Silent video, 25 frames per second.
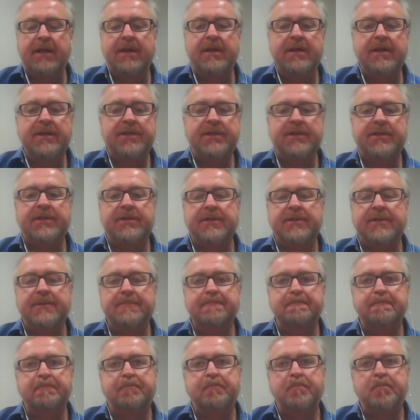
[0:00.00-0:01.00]

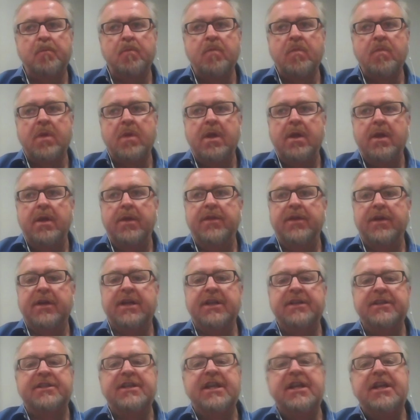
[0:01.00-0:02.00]
the
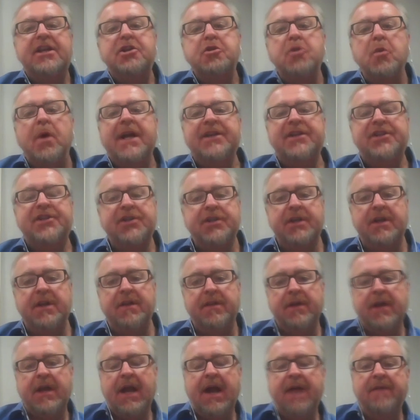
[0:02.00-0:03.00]
continuation of
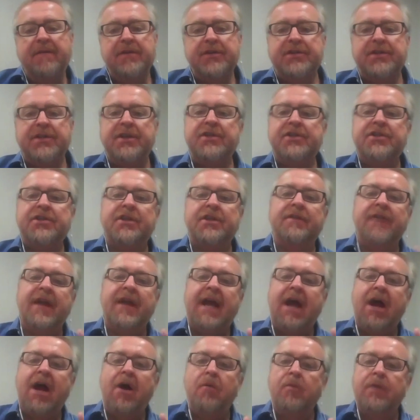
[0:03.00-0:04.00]
the conversation of
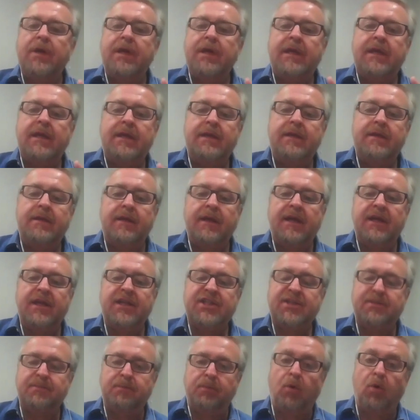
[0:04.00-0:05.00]
how we
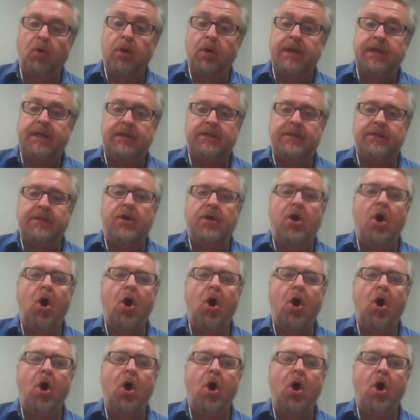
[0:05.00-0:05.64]
exploit